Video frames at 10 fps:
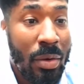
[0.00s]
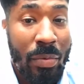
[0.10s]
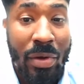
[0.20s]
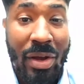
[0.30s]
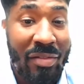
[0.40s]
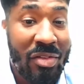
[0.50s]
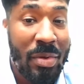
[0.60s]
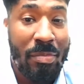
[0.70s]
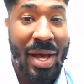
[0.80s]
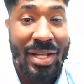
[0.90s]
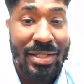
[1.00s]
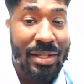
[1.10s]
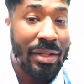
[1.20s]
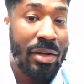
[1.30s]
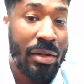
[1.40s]
We don't have to be
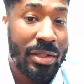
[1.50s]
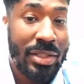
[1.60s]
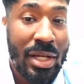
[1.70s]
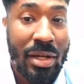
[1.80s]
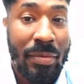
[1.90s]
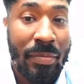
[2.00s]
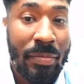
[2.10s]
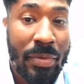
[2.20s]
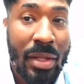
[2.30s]
masculine all the time.